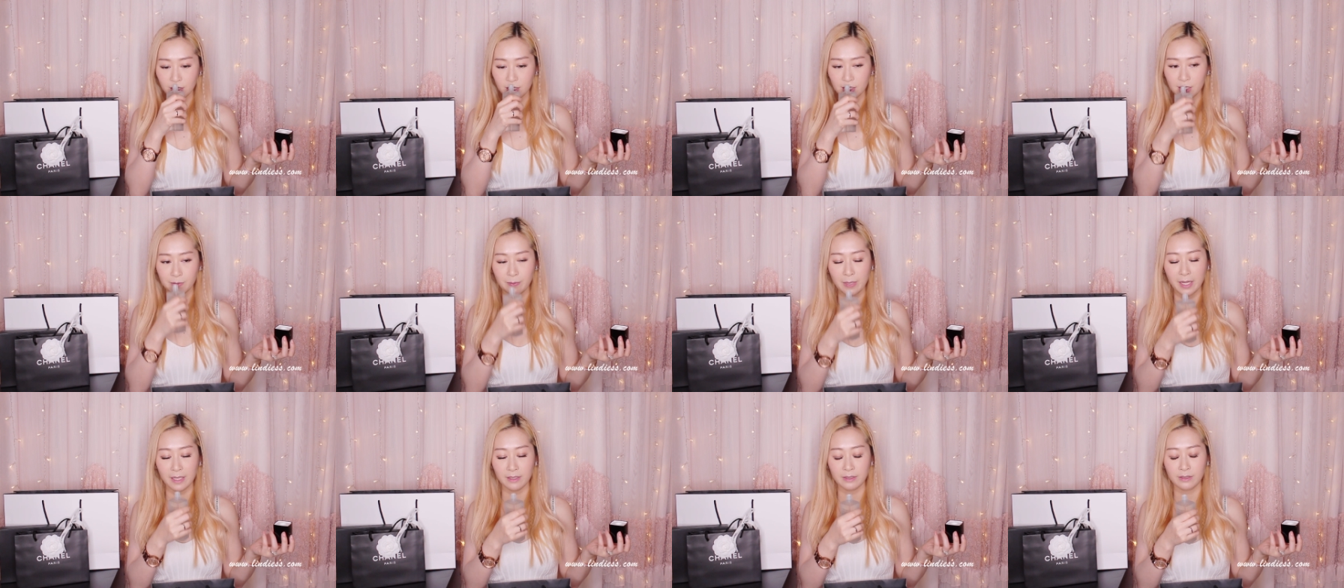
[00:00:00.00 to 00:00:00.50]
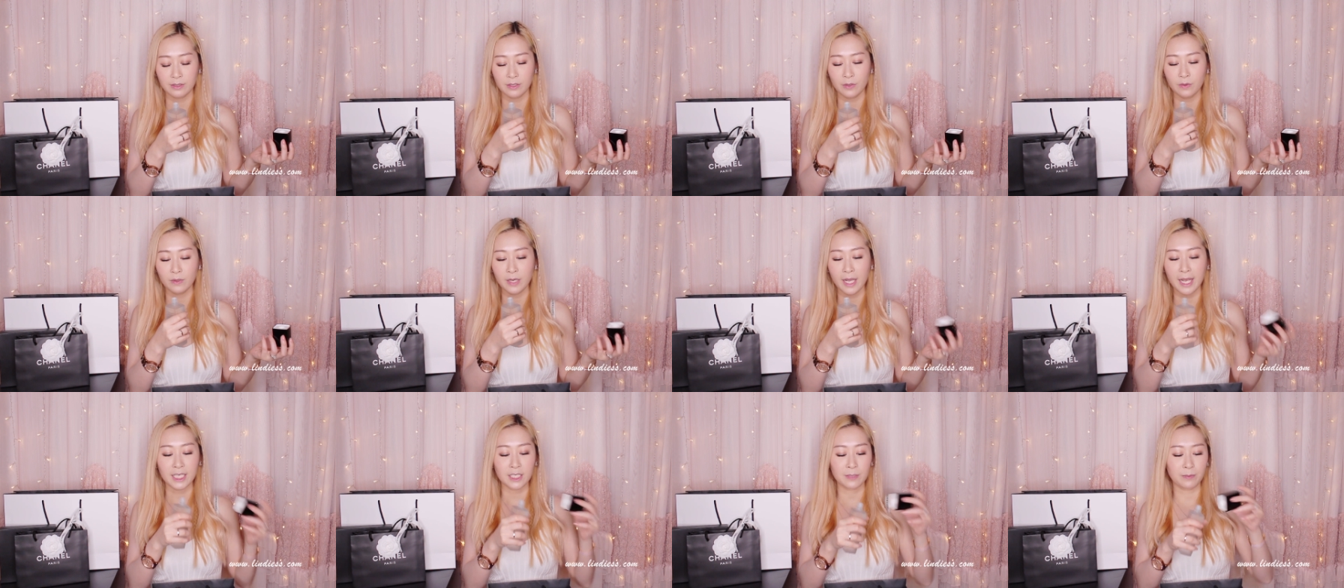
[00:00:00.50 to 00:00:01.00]
Smells so
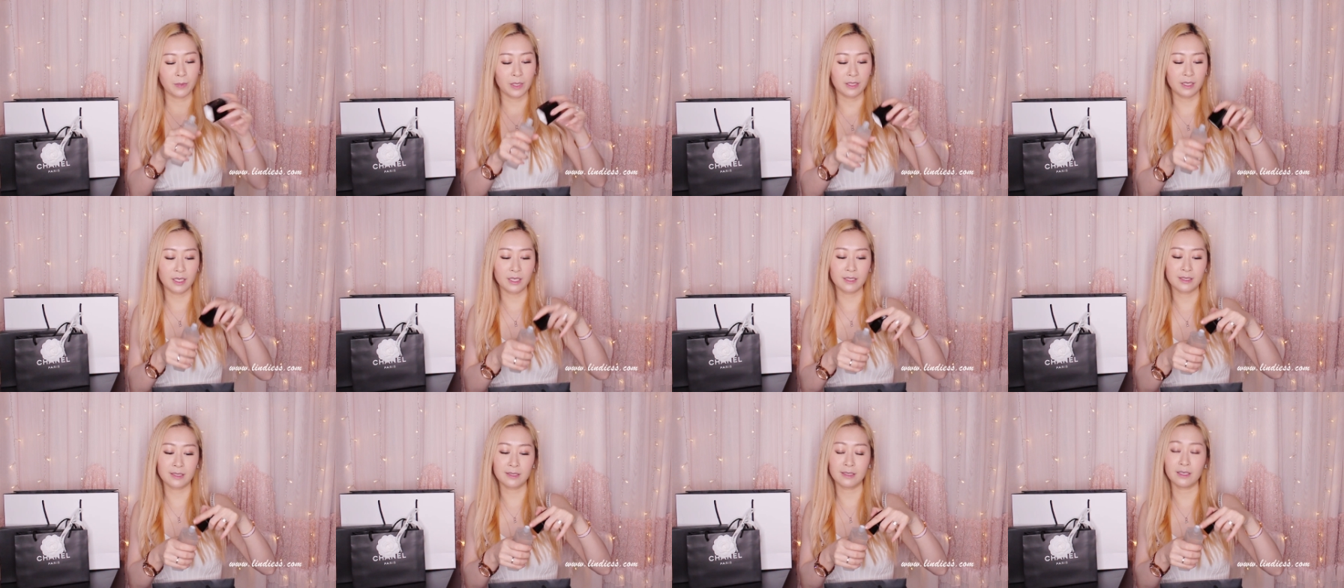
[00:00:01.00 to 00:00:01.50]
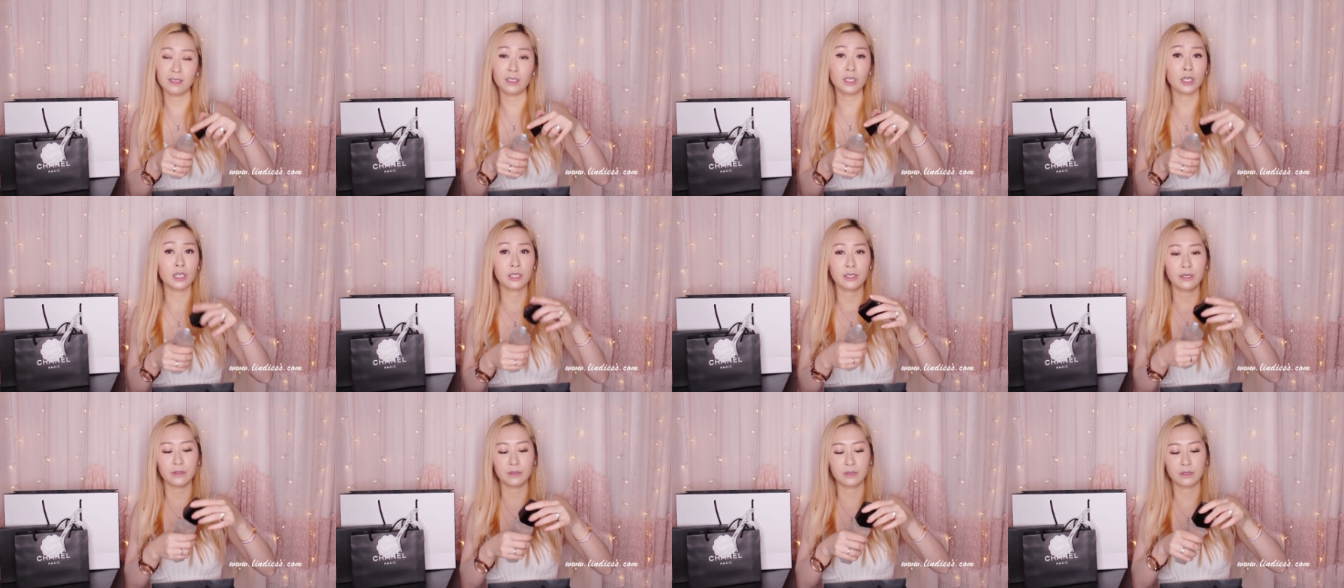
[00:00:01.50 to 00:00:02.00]
nice, but it's still
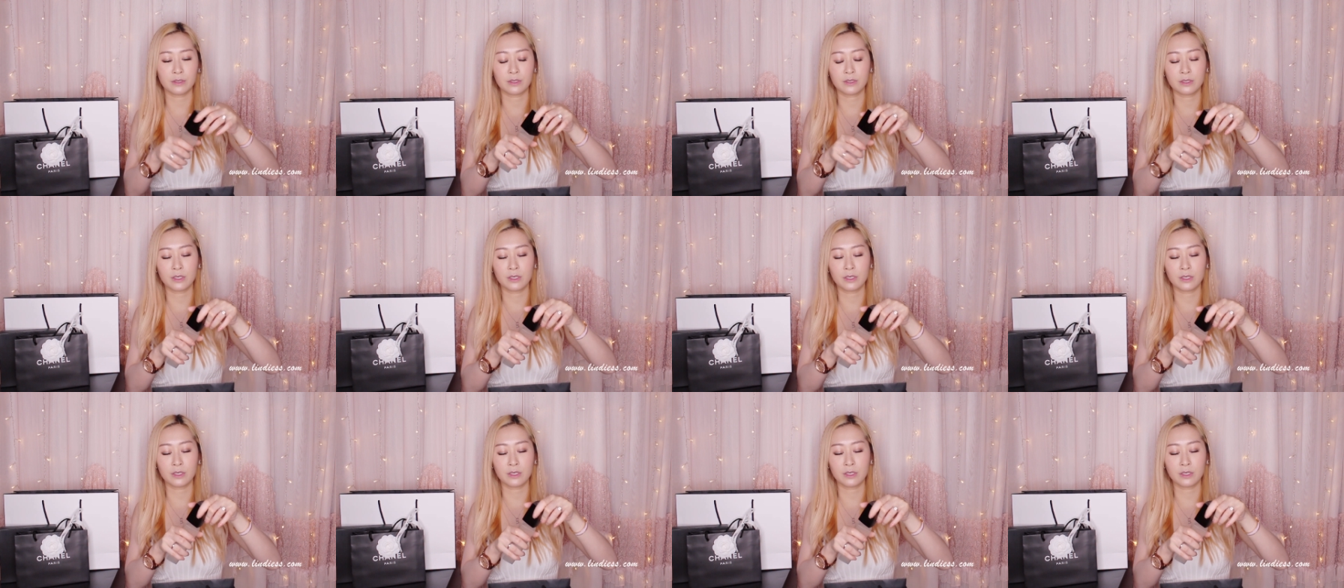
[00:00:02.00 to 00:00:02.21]
closed,